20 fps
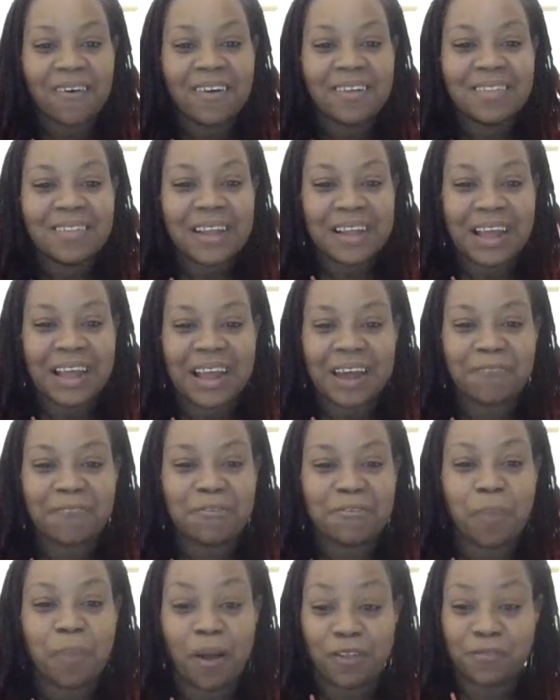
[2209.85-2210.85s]
Like I got a
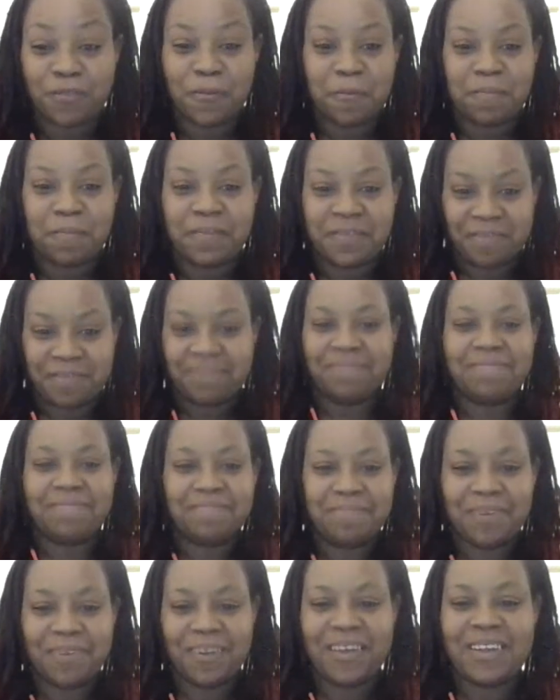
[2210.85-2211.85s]
response from
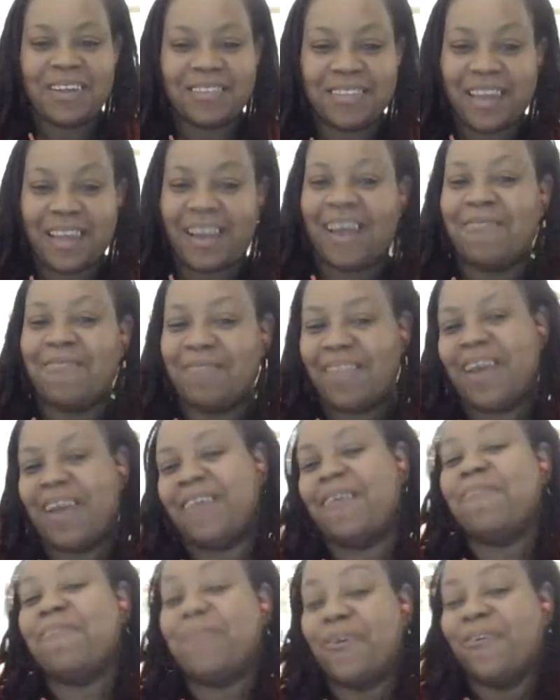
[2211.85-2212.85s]
Bill Hayes.
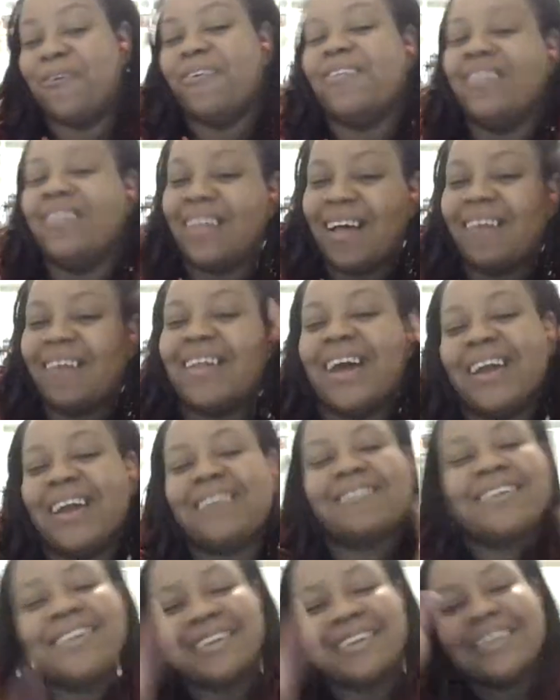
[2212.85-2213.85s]
I'm cool. I'm
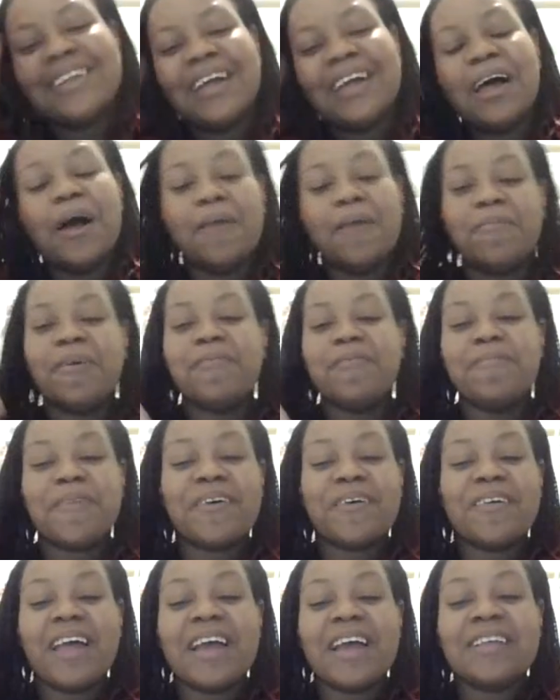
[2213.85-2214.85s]
like, but
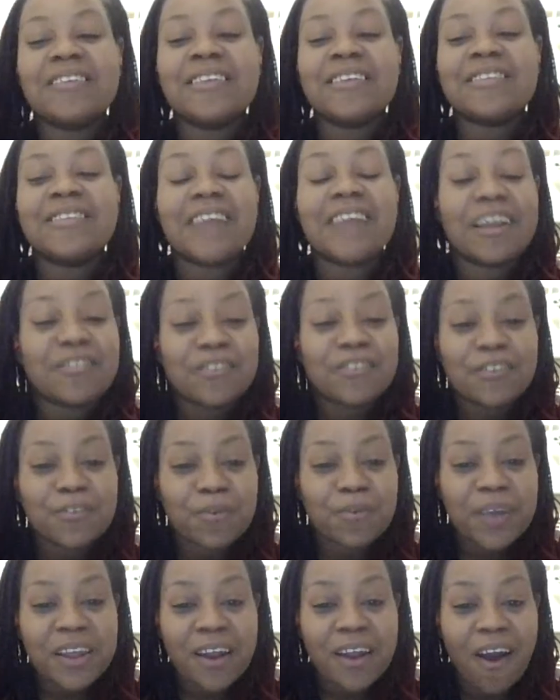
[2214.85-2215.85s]
Bill Hayes is such a
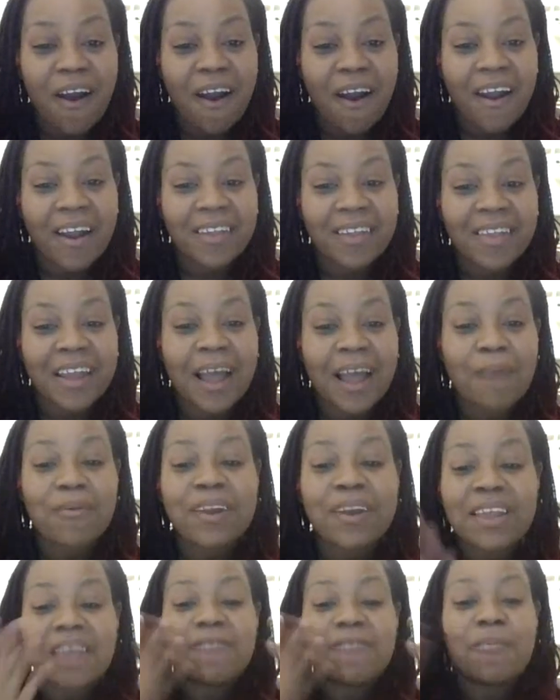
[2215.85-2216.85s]
sweetheart. Like I want
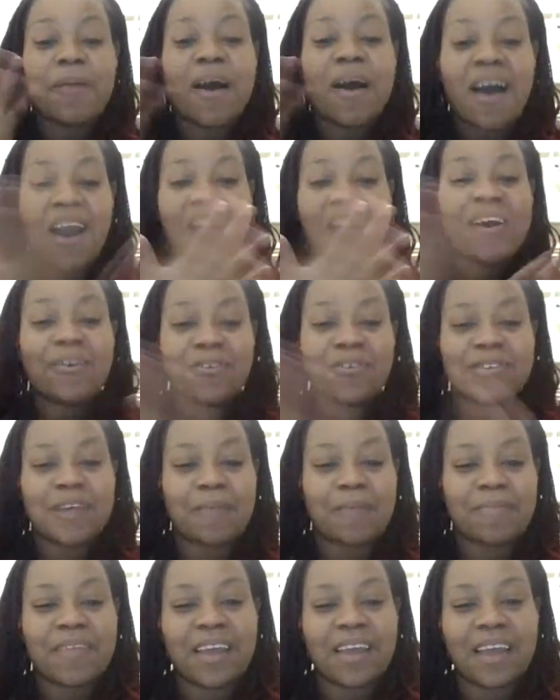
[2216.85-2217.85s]
to give him a hug or
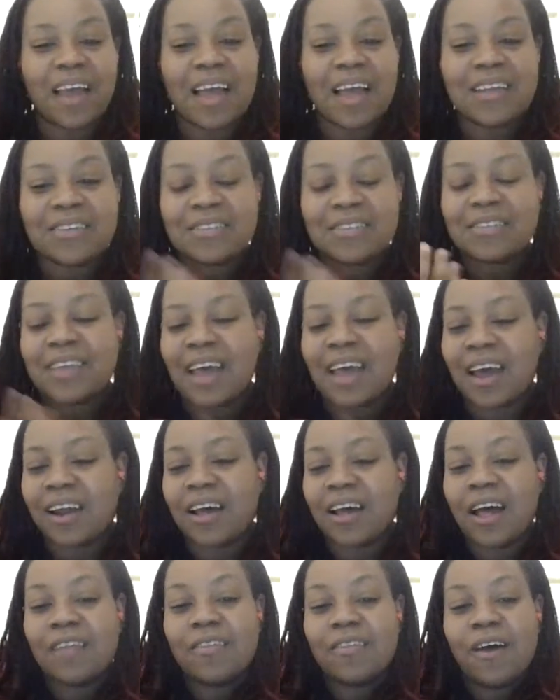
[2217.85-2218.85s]
something.
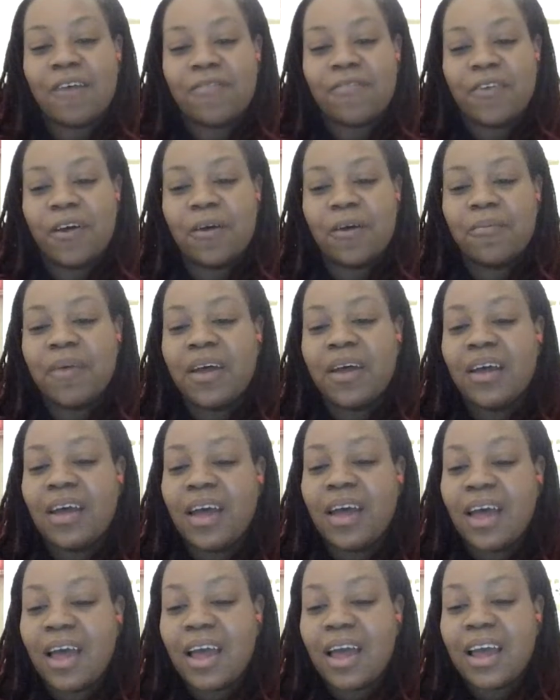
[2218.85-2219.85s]
I love him.
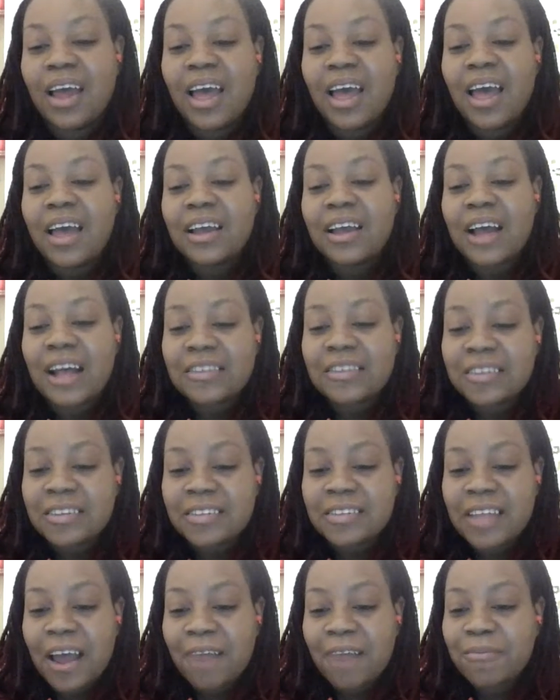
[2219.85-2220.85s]
Constance
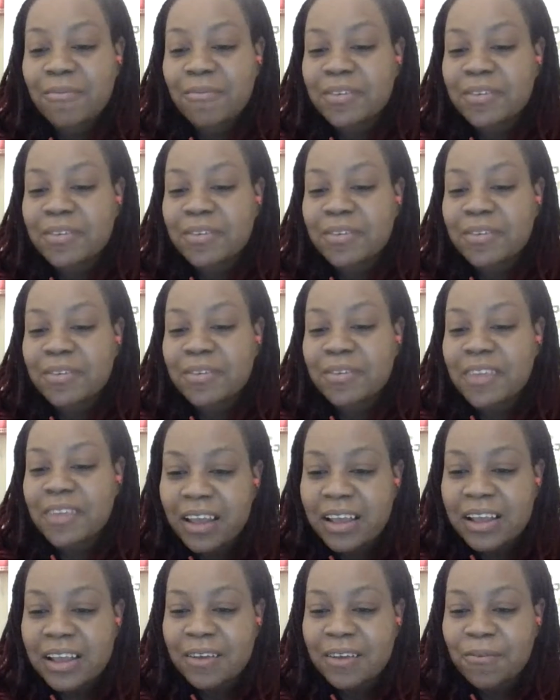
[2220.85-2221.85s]
taught me say,
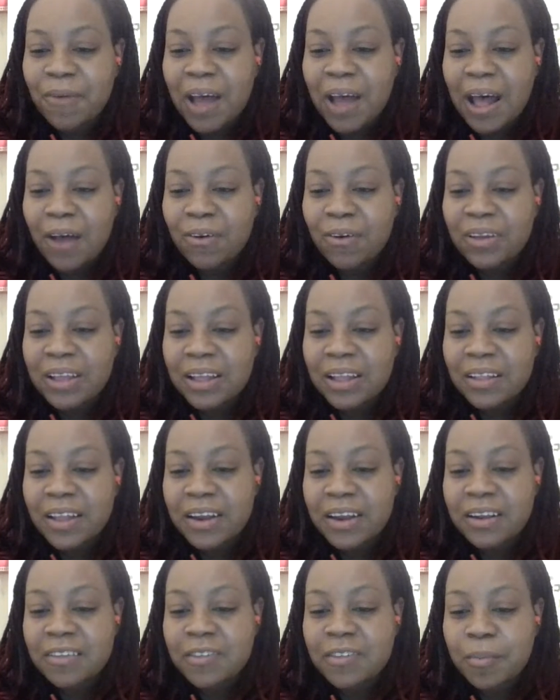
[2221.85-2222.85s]
okay, wow,
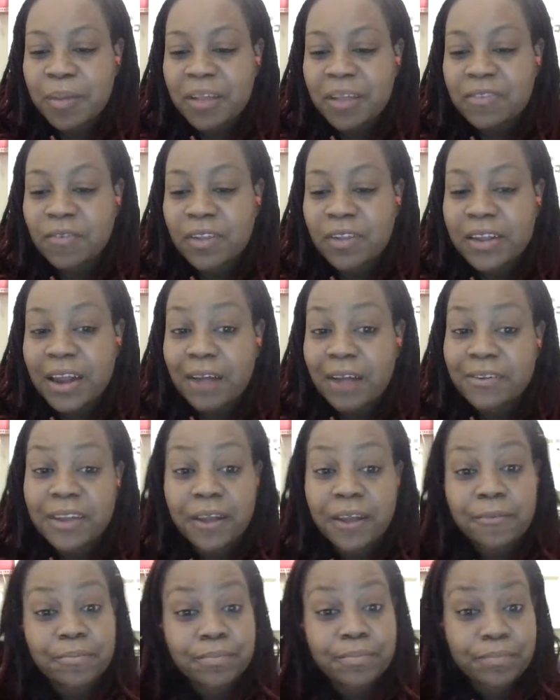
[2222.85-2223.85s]
Helena is the best villain out
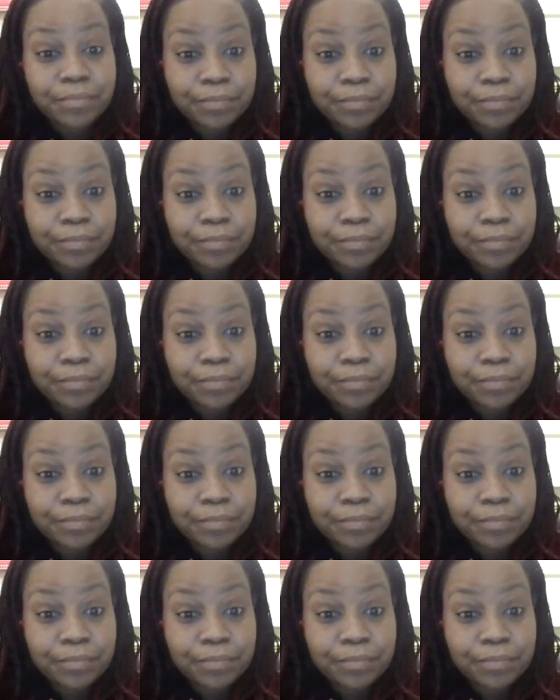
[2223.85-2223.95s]
there.